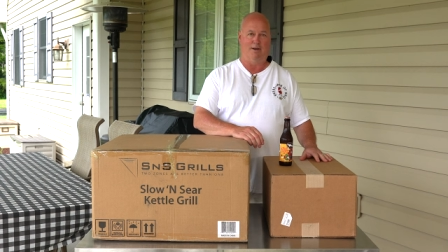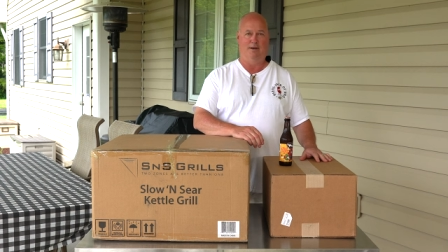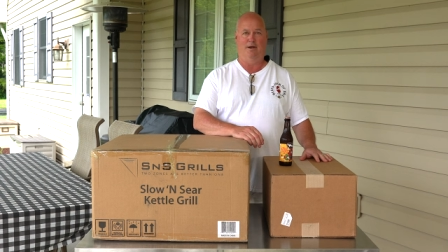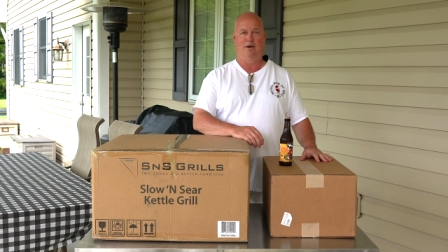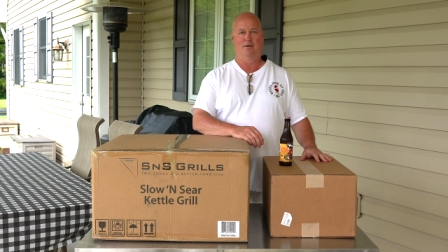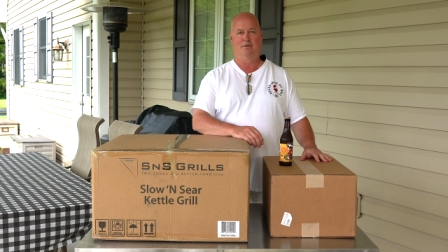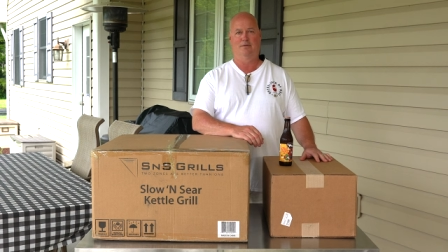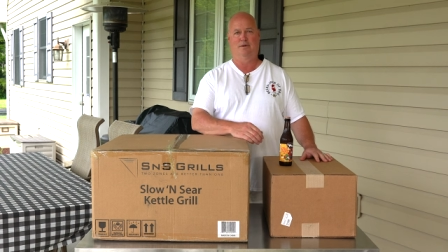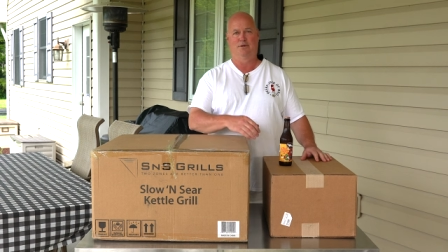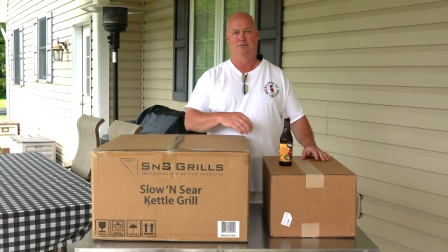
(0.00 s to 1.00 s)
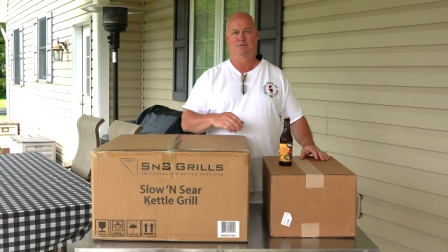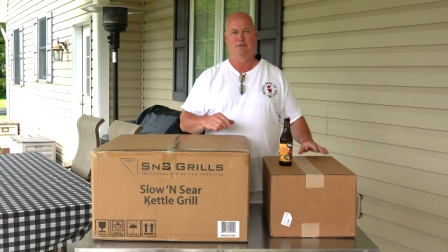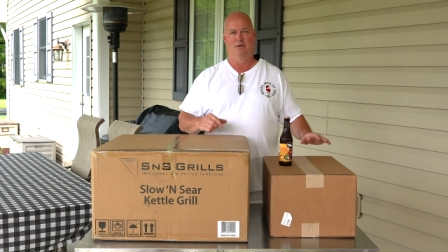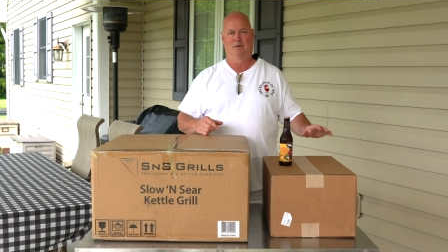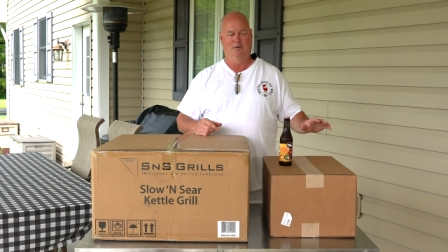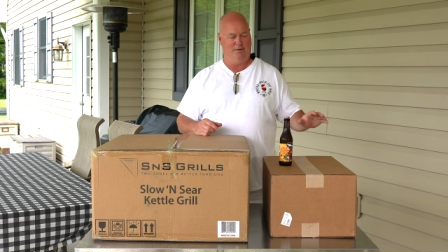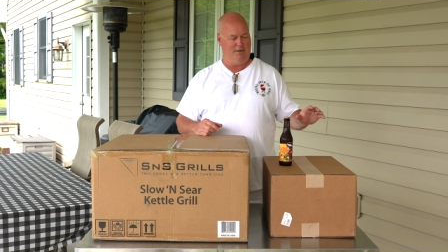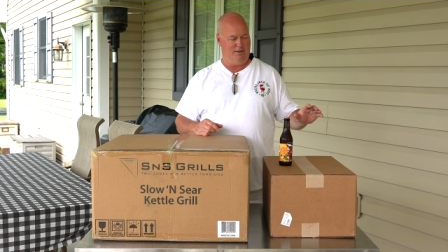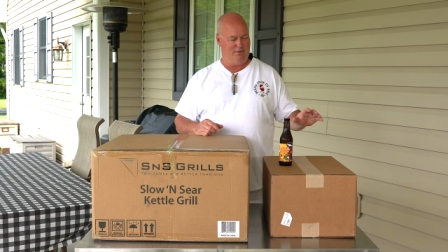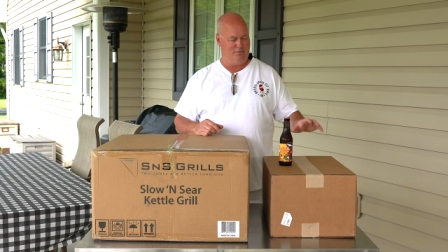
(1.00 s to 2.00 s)
in here is
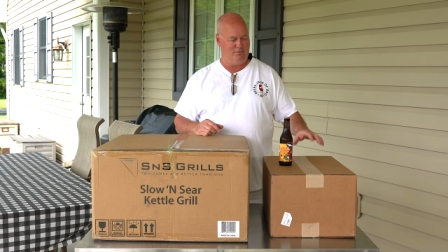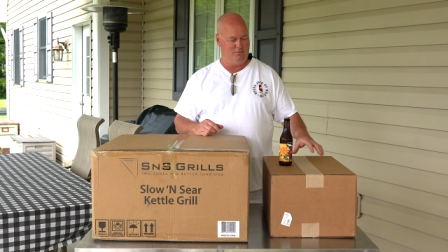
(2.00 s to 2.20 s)
the